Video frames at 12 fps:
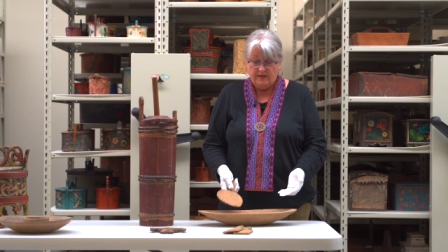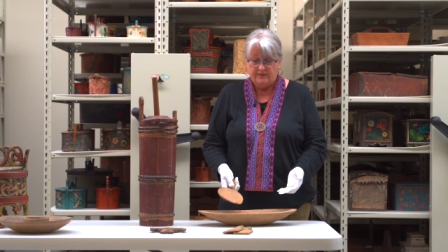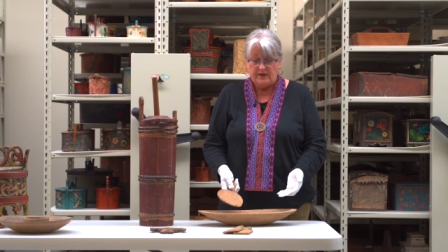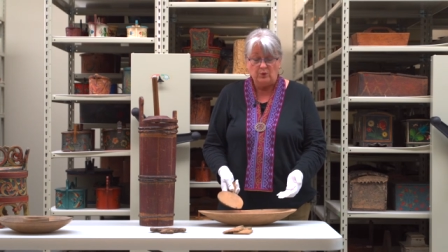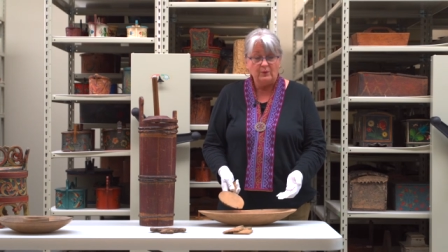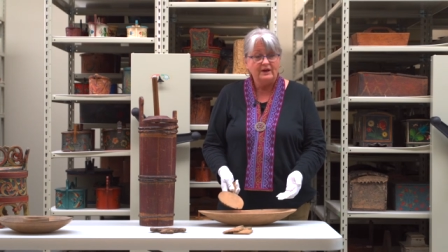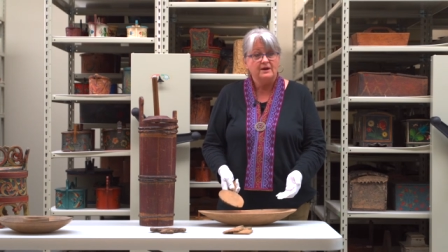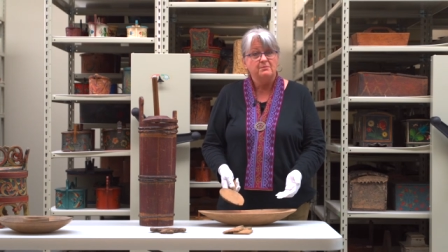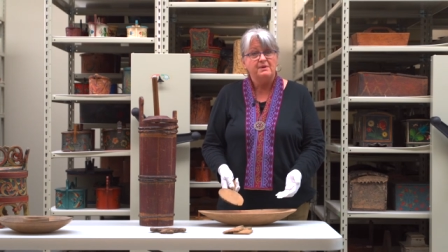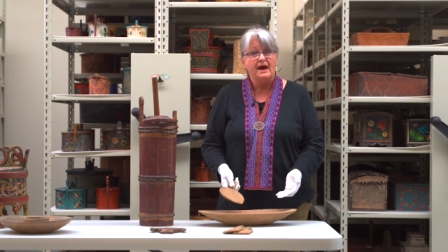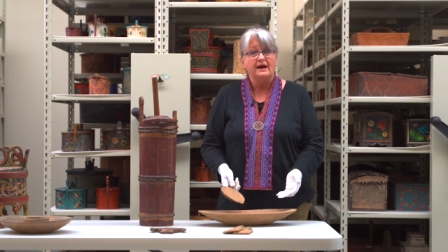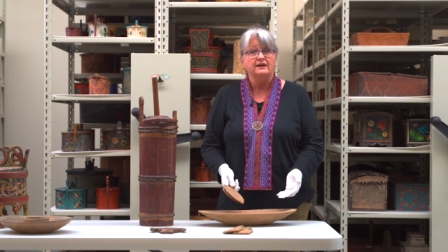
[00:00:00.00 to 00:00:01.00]
then we can
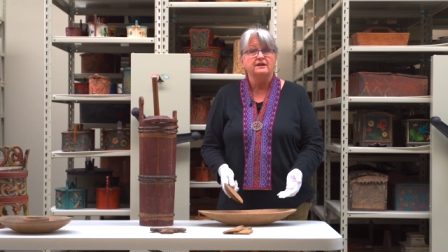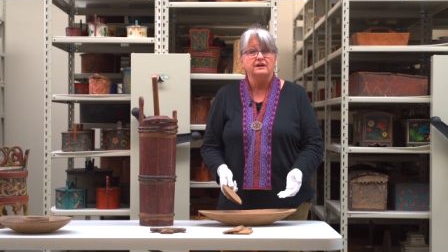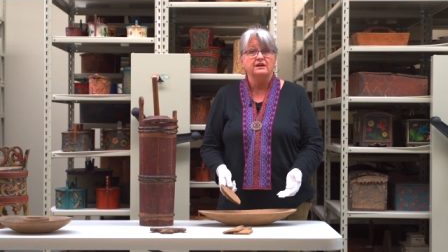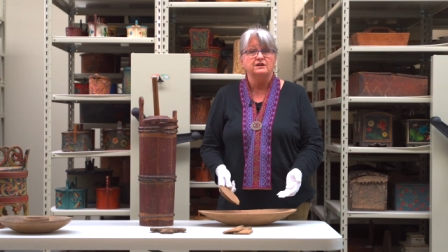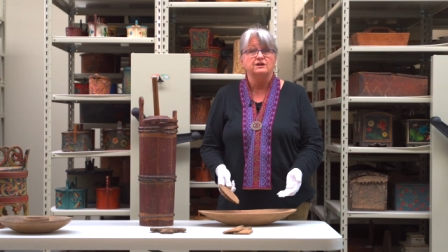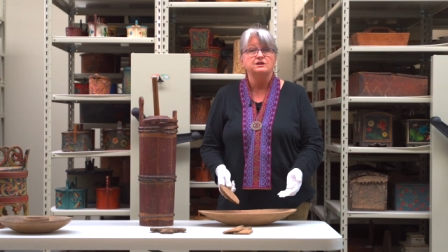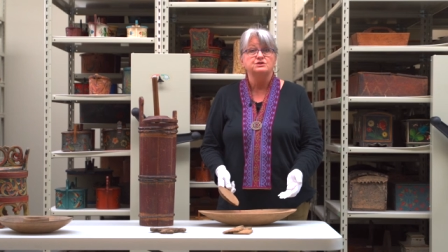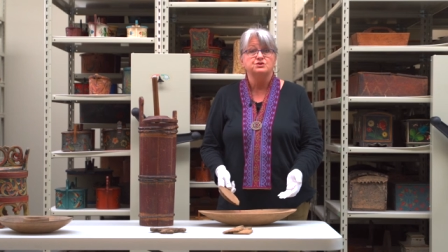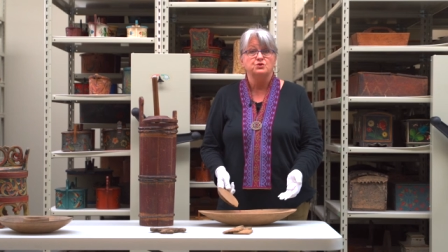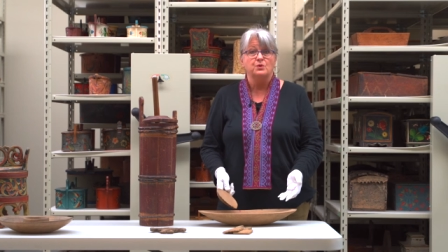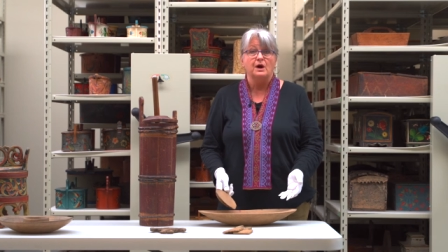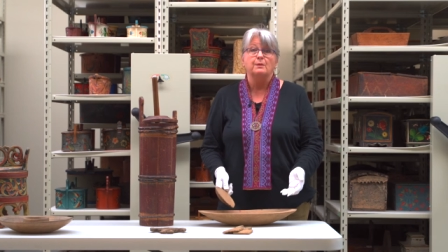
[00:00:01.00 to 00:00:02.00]
pack it
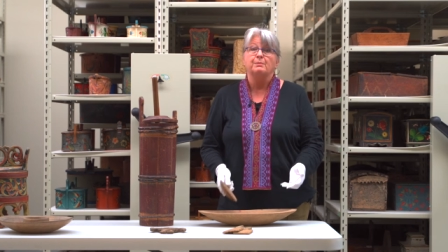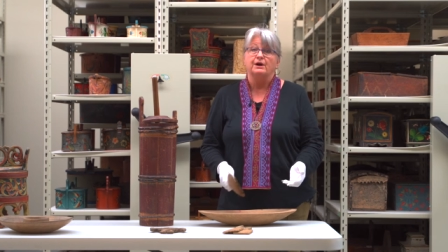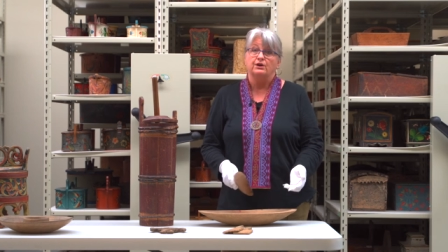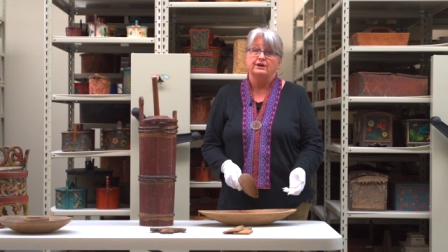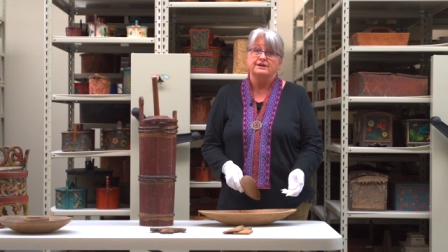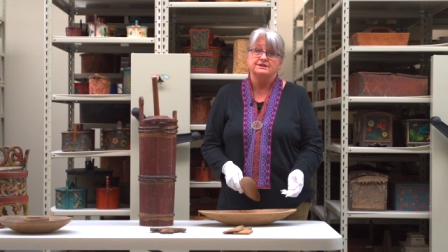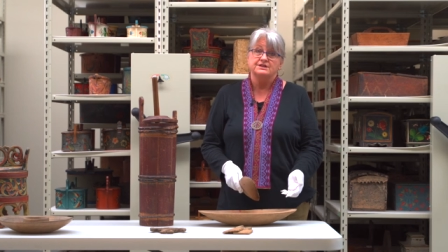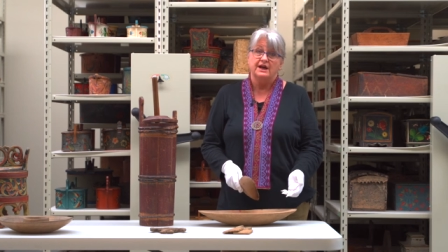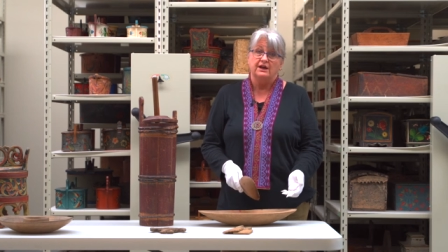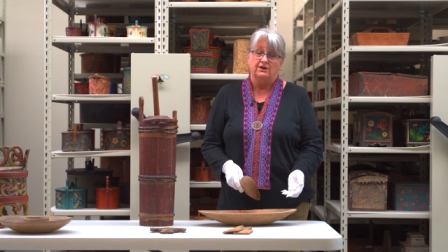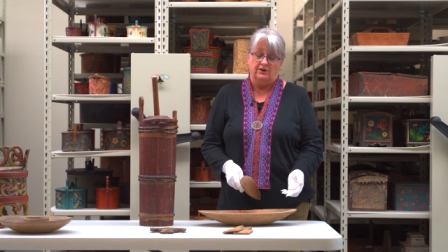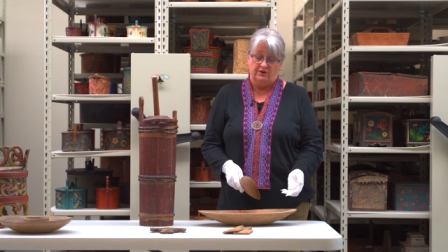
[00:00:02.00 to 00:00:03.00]
into our butter
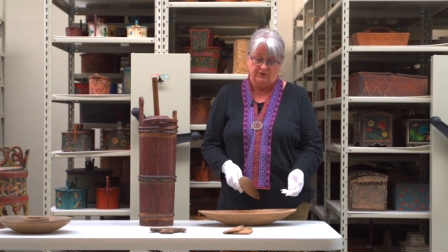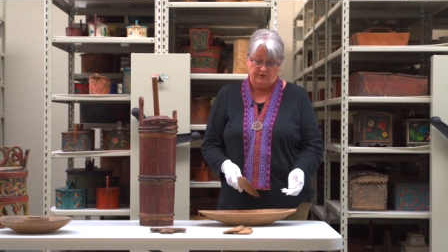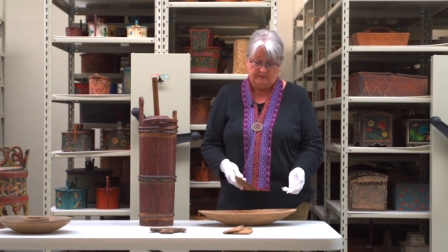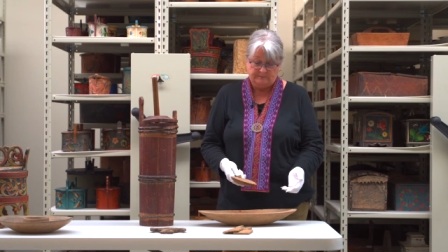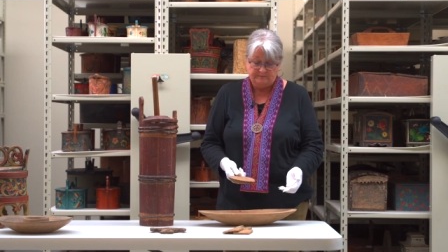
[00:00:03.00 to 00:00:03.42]
containers.